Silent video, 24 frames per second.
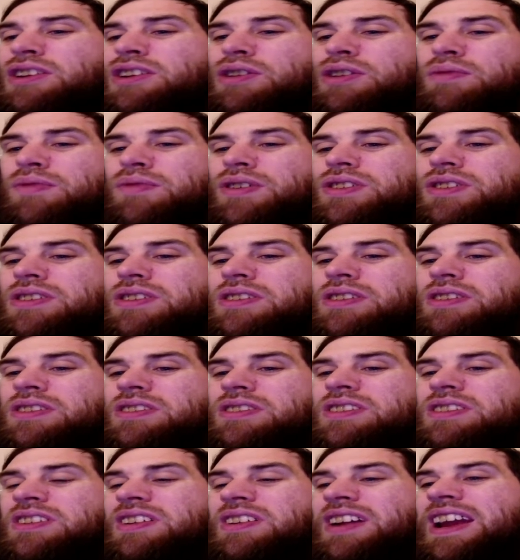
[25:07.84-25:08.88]
you can return
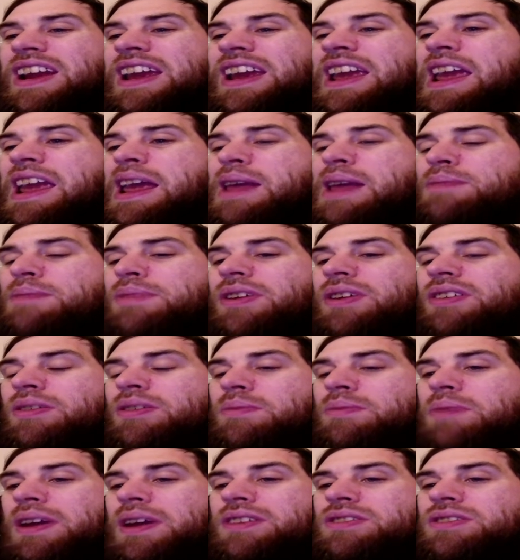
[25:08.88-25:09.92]
it to your hand, but you've
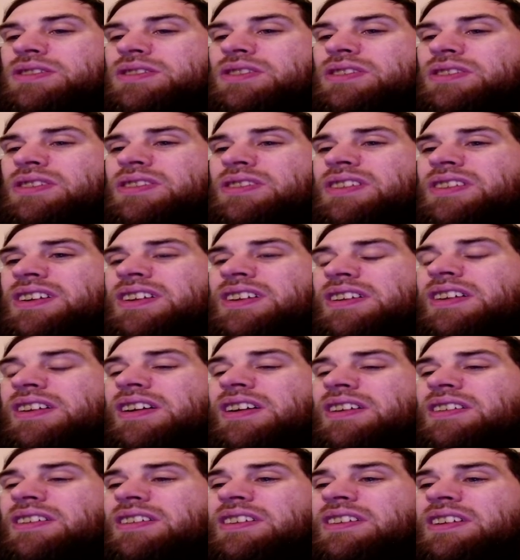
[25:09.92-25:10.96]
got to pay 2. I don't
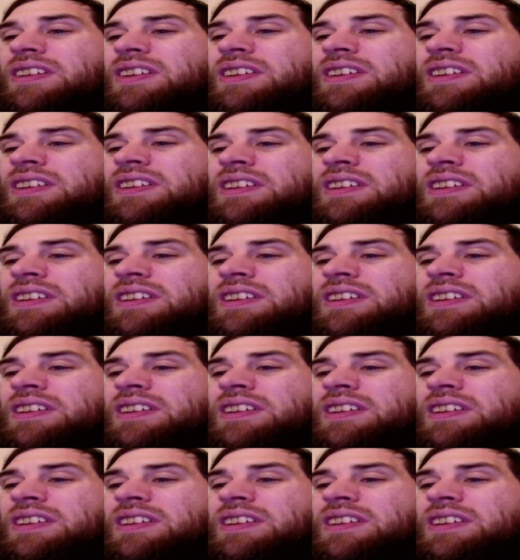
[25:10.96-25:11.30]
know.